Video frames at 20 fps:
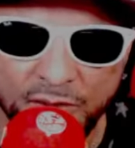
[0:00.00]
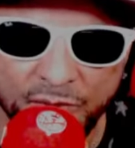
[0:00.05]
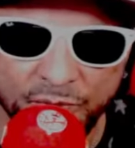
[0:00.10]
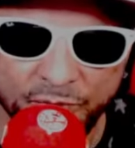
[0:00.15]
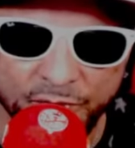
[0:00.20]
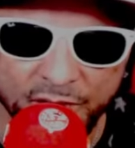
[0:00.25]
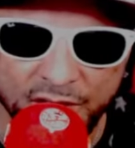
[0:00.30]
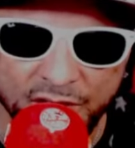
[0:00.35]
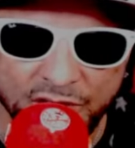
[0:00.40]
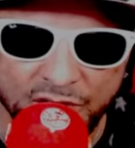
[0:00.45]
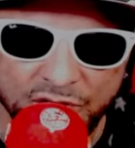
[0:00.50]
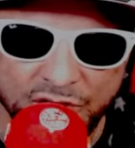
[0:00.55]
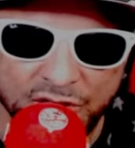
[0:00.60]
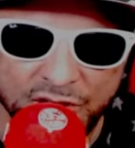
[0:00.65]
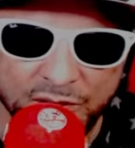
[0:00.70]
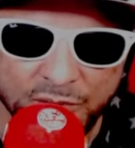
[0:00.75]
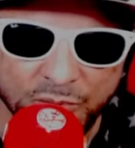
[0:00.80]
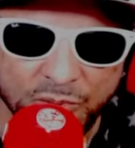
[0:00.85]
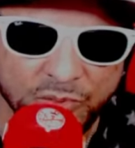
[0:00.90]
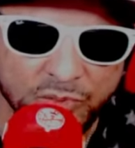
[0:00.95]
finish
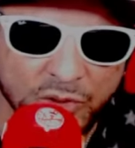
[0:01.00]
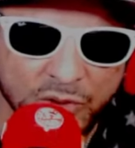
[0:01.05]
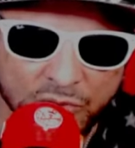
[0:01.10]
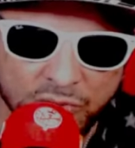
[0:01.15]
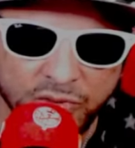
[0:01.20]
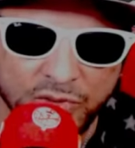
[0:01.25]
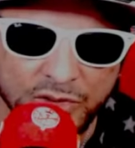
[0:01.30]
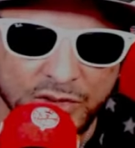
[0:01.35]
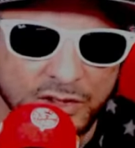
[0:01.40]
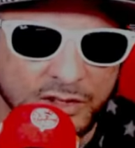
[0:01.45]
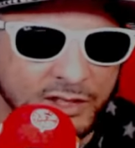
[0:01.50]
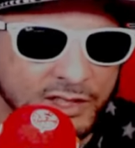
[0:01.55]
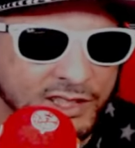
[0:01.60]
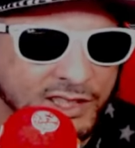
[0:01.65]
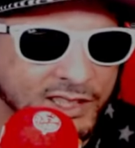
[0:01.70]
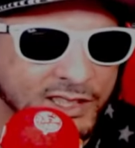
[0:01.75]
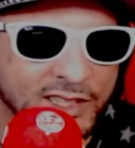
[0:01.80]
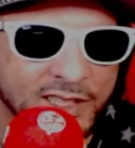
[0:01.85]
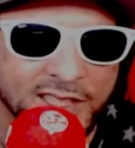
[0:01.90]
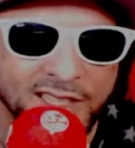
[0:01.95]
him.
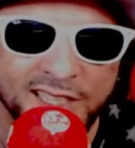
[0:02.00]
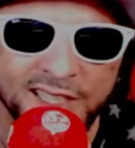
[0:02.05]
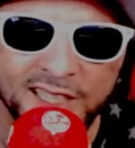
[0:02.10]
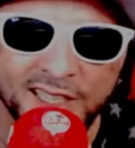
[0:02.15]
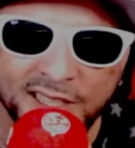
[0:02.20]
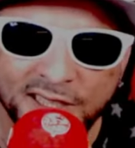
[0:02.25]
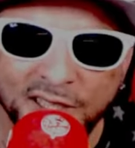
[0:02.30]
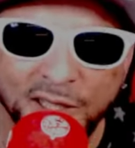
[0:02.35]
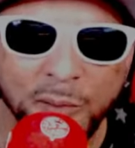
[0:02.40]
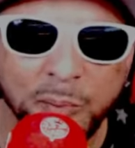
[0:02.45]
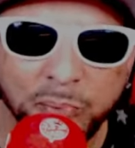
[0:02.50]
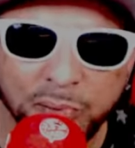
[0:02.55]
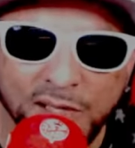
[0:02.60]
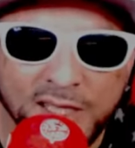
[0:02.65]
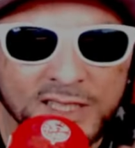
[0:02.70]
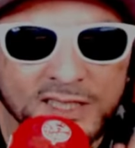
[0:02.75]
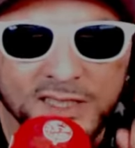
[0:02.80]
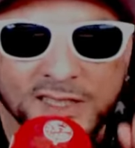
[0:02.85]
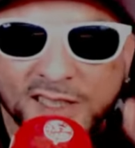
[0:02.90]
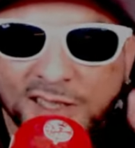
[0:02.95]
The
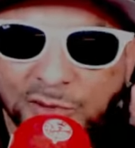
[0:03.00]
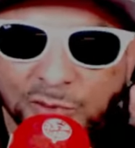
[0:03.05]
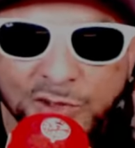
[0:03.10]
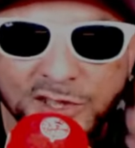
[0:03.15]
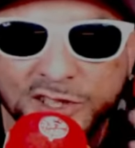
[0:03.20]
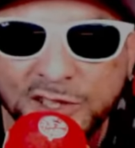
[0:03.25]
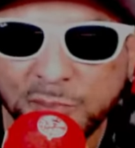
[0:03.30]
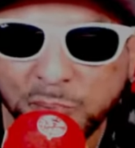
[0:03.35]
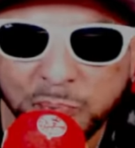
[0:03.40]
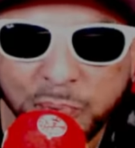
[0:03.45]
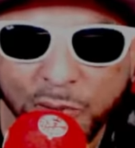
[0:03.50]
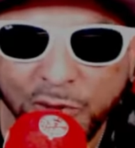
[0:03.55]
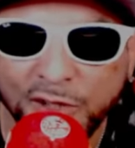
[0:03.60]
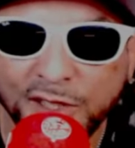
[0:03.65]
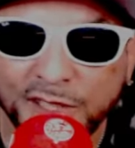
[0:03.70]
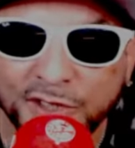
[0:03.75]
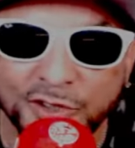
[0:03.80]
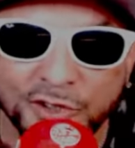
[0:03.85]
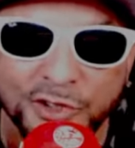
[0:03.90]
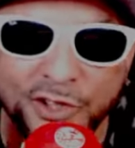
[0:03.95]
bracelet was
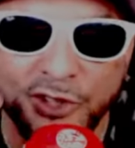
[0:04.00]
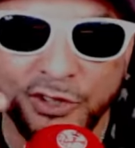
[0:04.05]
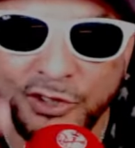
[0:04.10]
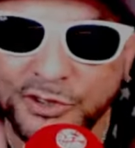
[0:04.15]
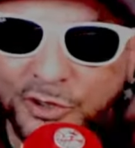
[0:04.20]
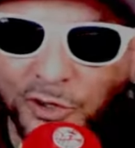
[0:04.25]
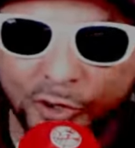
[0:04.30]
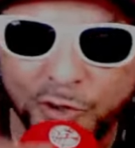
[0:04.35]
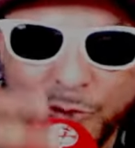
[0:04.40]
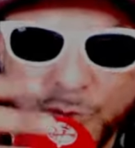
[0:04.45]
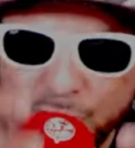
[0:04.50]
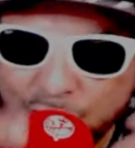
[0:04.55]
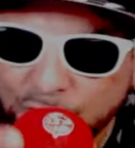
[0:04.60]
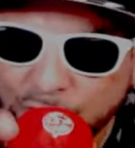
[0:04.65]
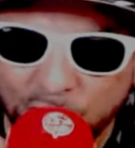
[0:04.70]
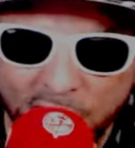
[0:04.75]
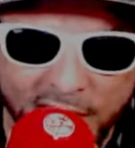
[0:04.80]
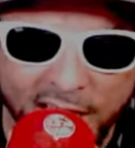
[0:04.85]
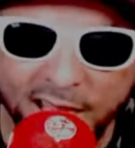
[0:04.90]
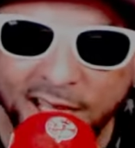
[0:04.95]
important. You heard the whole
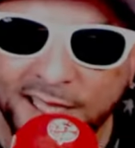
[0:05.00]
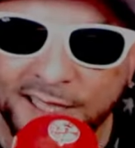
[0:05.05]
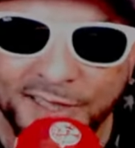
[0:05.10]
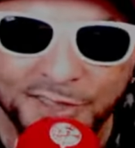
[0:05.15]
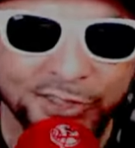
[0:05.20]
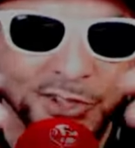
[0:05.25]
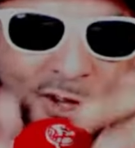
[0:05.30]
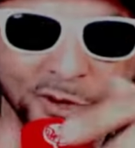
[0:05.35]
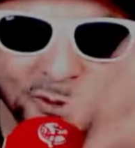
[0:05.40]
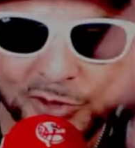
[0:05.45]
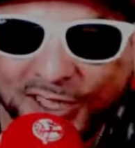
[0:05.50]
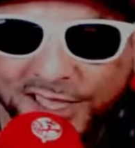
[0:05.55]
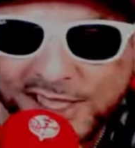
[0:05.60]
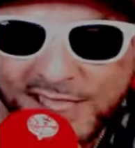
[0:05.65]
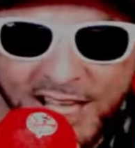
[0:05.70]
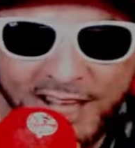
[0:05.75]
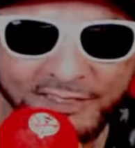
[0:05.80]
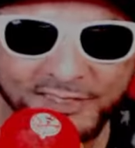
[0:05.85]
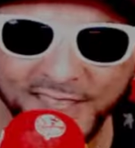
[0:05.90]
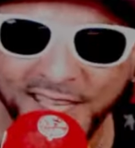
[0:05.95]
swag. The yo, what's
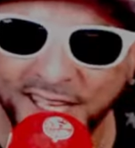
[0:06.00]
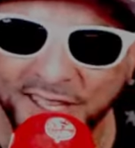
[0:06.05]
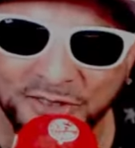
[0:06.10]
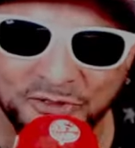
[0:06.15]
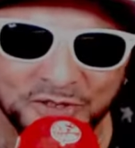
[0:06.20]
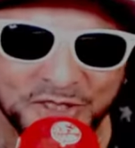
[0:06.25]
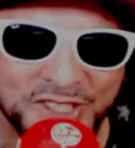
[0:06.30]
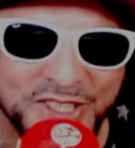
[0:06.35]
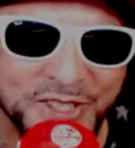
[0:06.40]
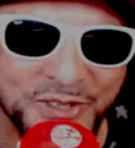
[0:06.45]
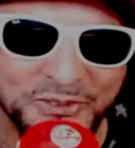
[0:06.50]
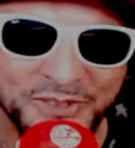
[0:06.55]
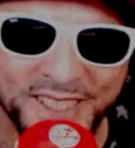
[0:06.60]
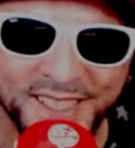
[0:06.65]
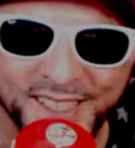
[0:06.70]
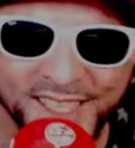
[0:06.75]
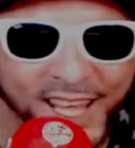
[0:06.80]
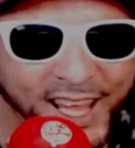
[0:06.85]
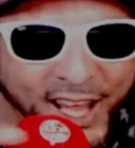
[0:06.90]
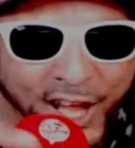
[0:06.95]
up? Thank you for
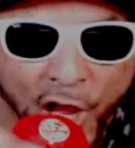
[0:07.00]
tuning in.